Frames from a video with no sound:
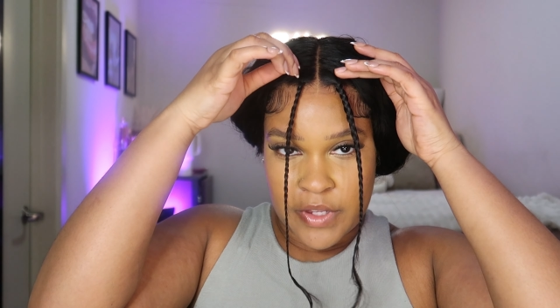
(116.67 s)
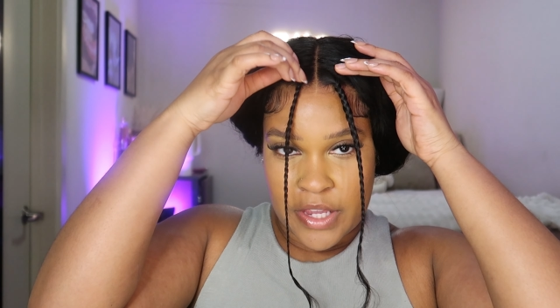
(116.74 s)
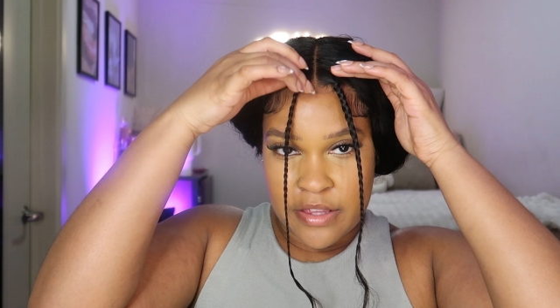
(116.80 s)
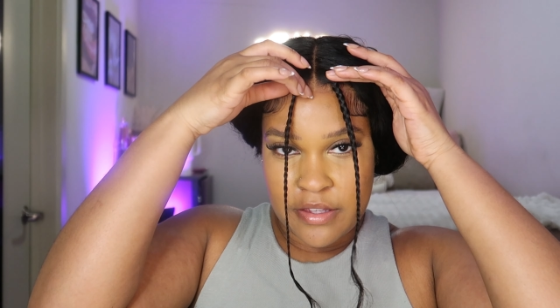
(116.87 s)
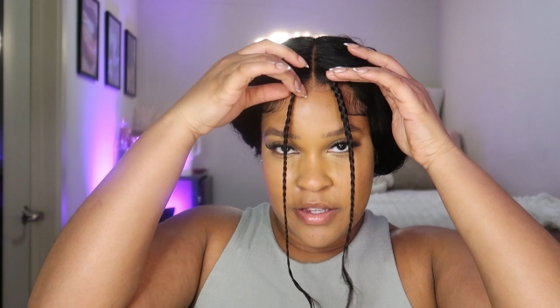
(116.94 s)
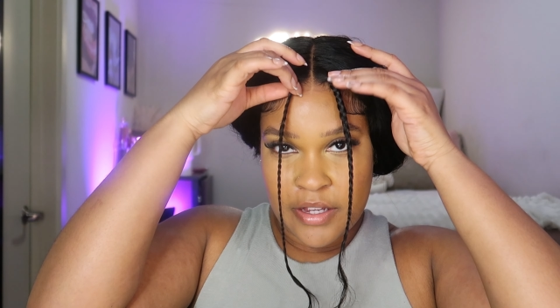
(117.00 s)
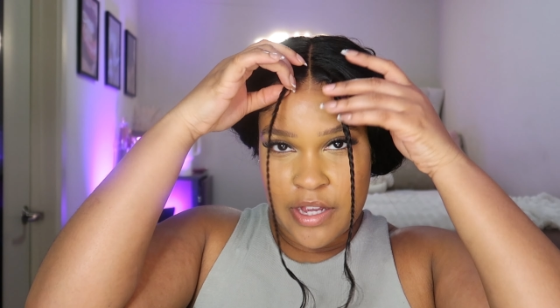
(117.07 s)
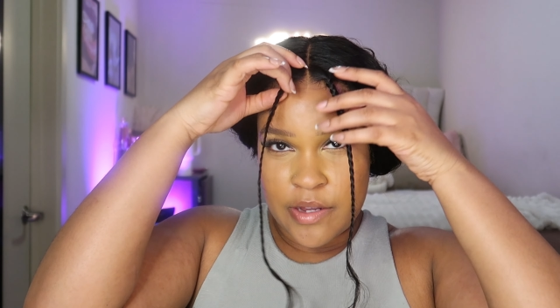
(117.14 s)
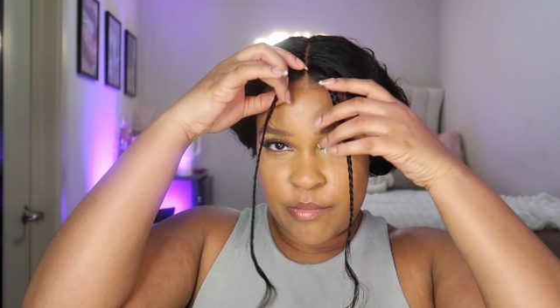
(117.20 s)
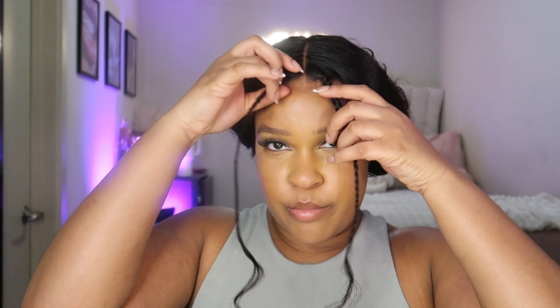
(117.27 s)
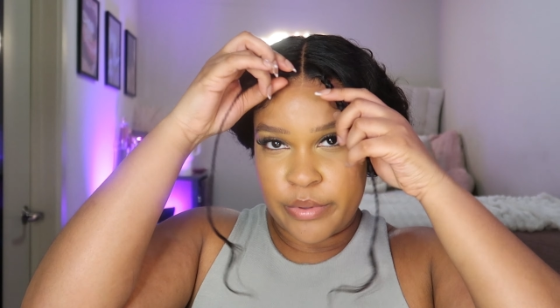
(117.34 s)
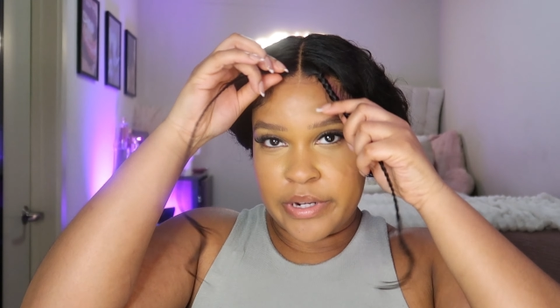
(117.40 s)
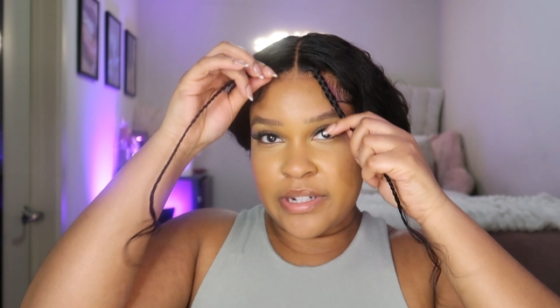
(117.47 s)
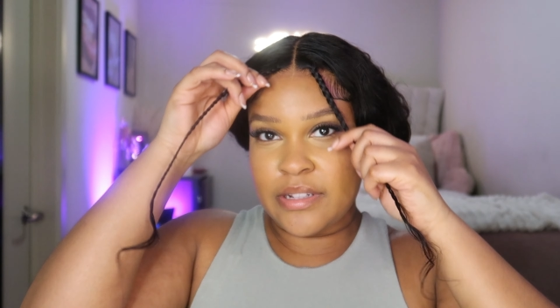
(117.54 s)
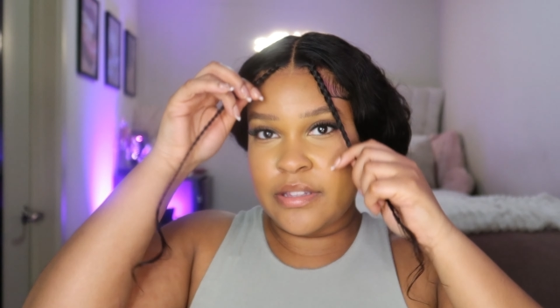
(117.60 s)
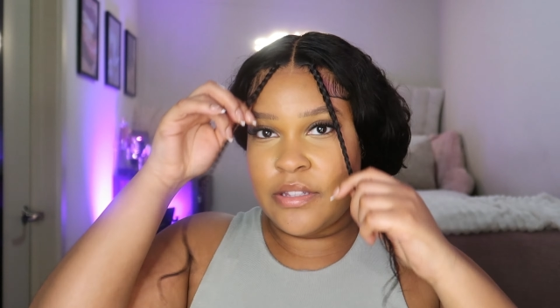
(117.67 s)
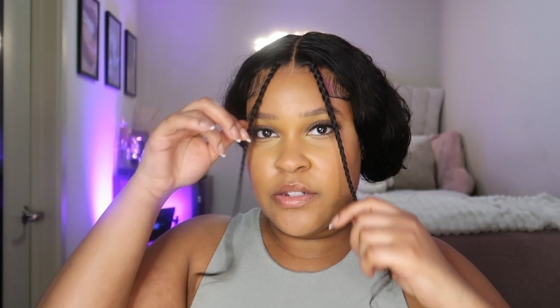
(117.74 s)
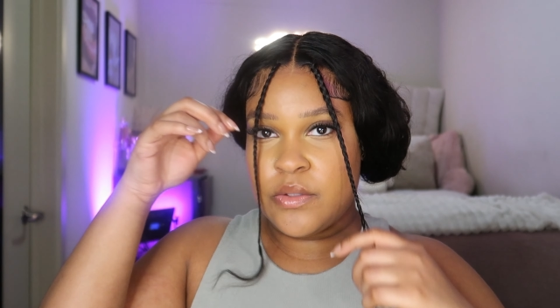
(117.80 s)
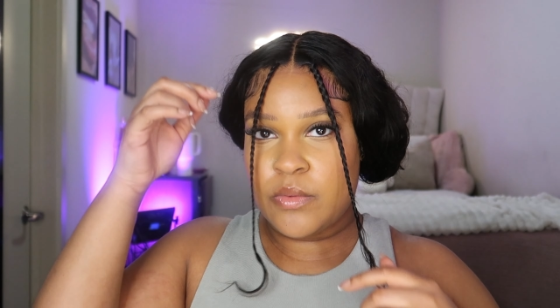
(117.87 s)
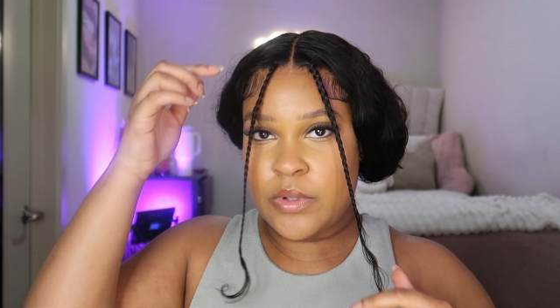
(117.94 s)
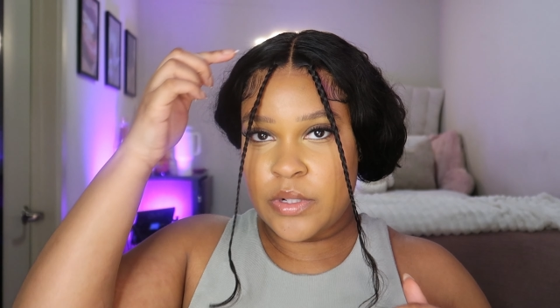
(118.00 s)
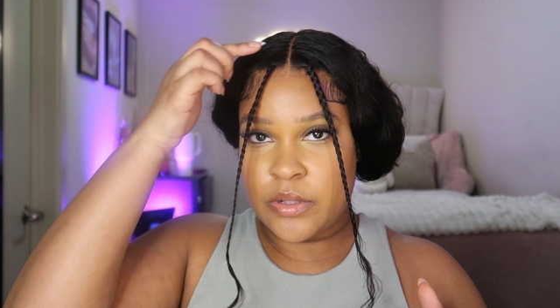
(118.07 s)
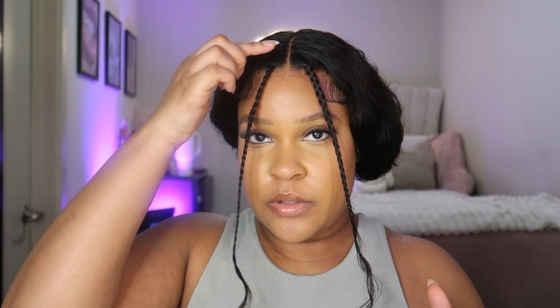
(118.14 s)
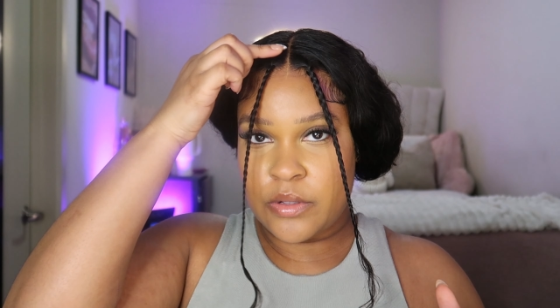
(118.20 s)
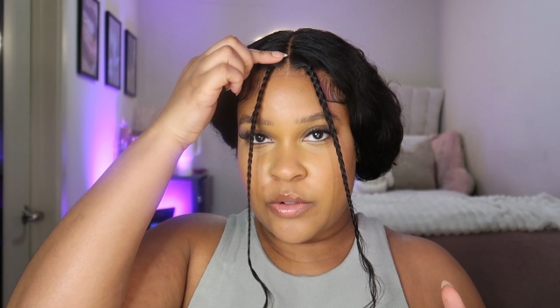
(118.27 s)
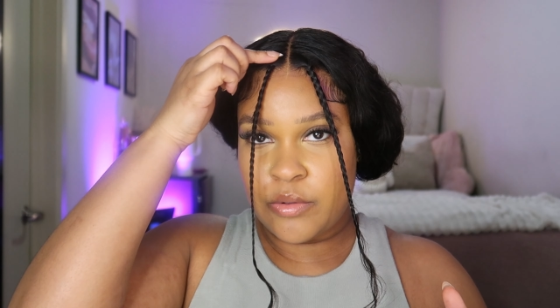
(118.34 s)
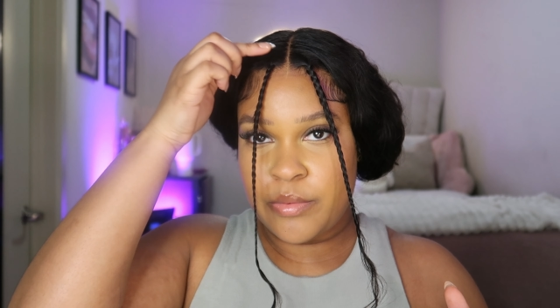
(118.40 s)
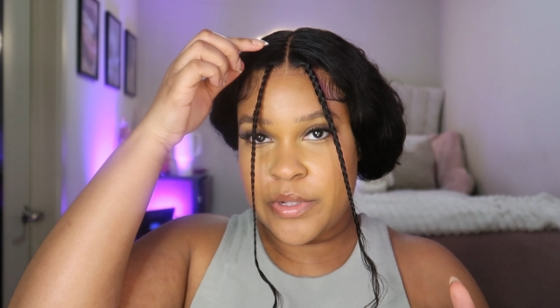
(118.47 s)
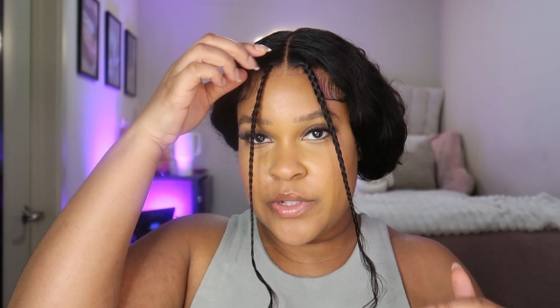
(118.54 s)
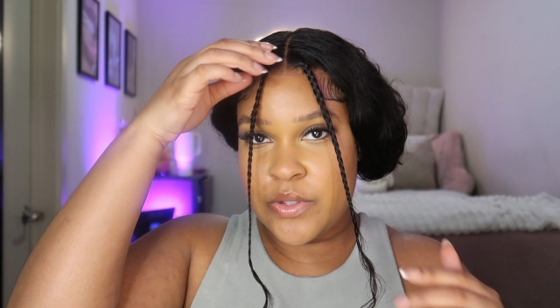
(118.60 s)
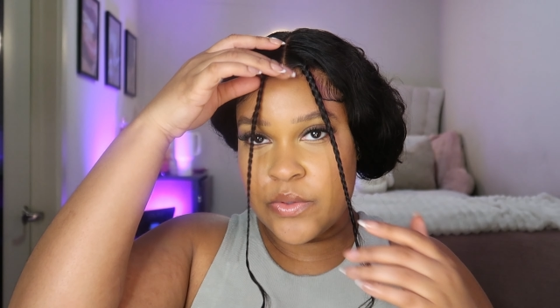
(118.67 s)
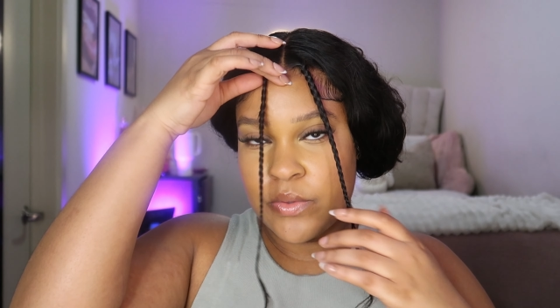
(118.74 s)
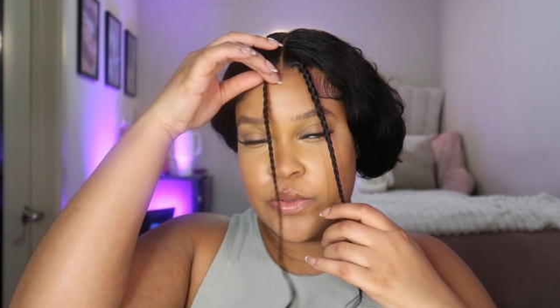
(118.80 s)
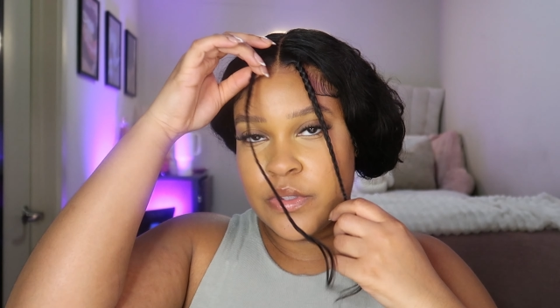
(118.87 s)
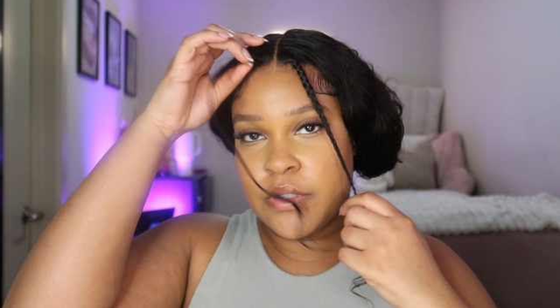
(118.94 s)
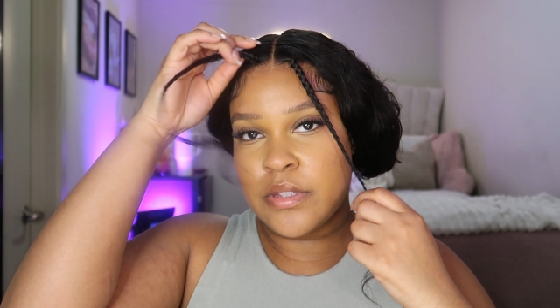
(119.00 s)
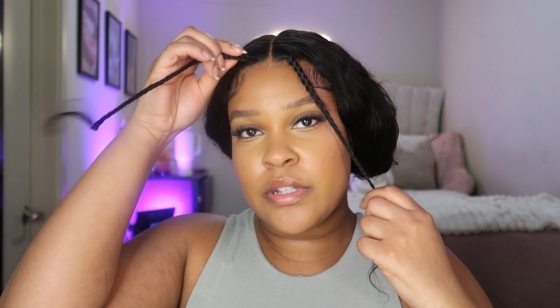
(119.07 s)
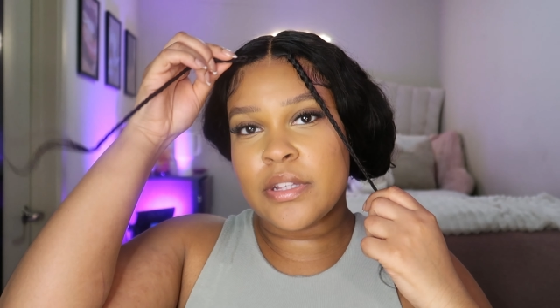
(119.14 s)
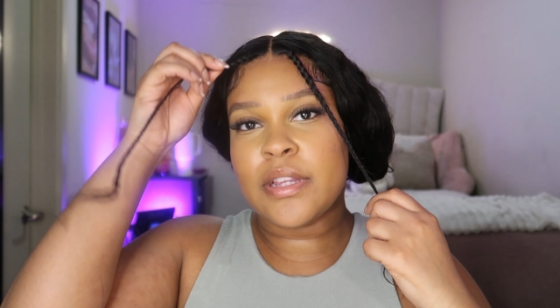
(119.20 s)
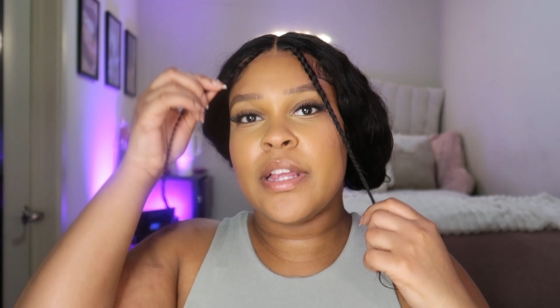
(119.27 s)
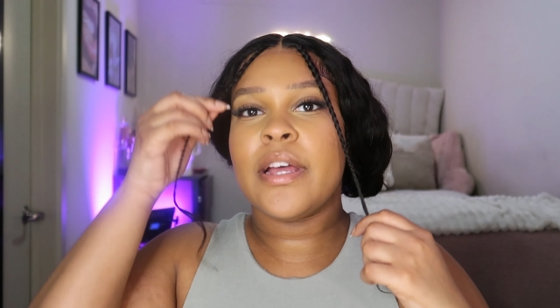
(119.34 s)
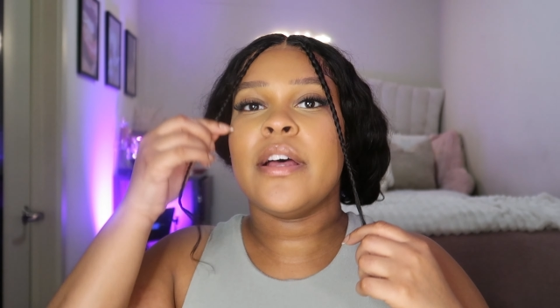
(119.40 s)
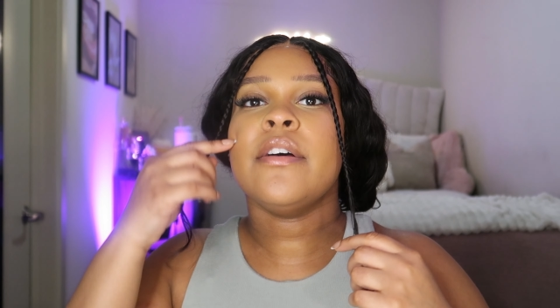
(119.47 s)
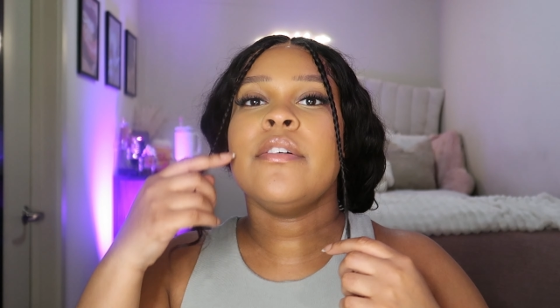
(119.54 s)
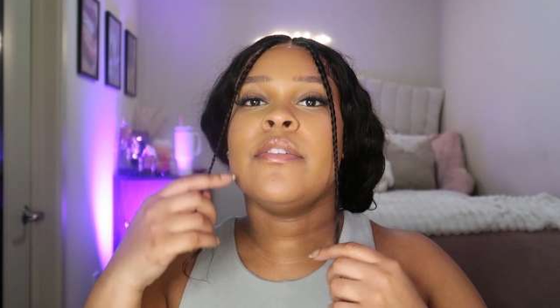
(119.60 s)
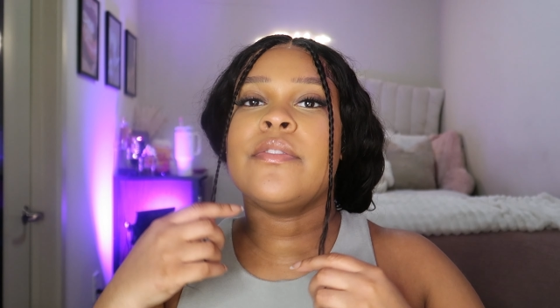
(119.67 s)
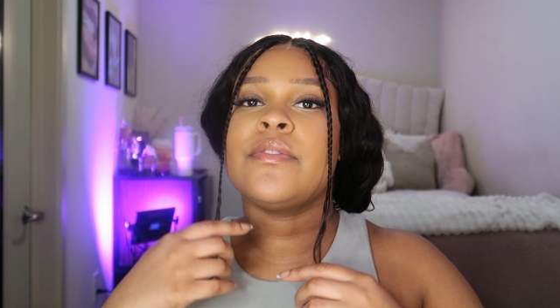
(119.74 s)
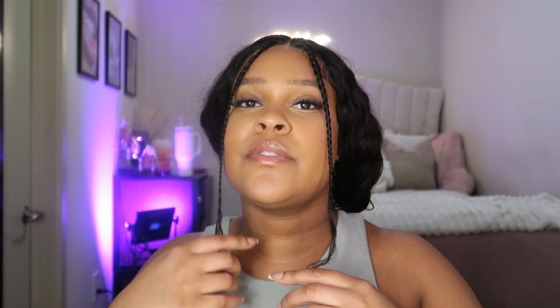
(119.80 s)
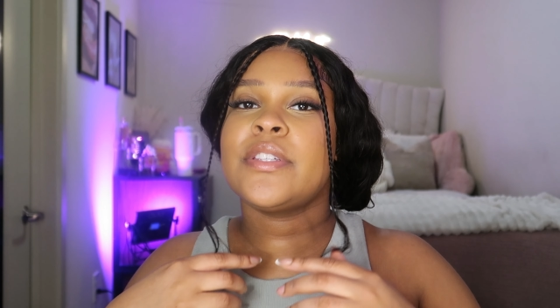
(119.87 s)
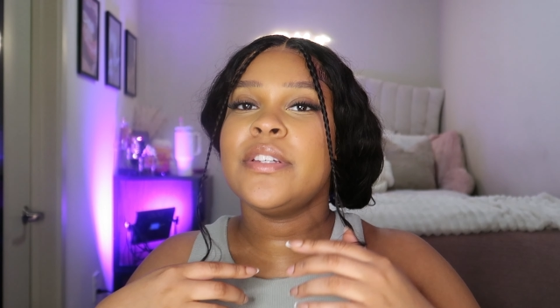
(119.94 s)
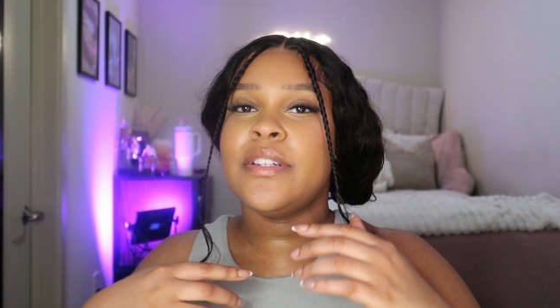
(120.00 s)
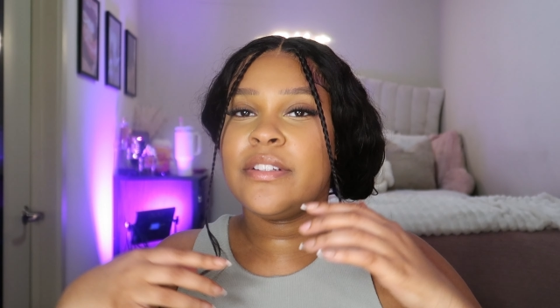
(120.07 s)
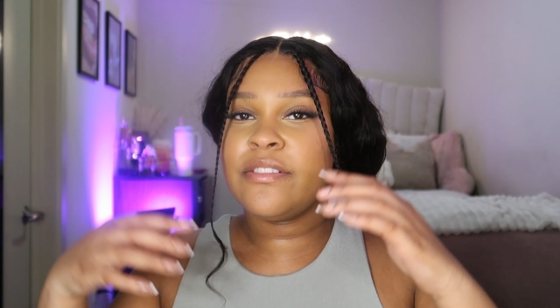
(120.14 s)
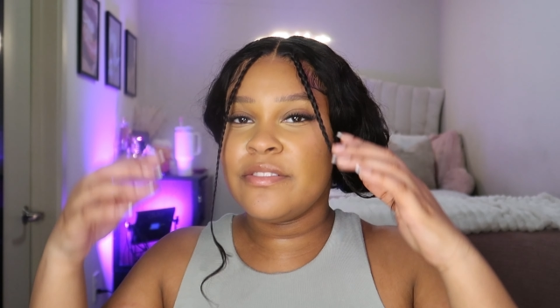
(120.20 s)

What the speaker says: I think I braided this one a little bit too to the left.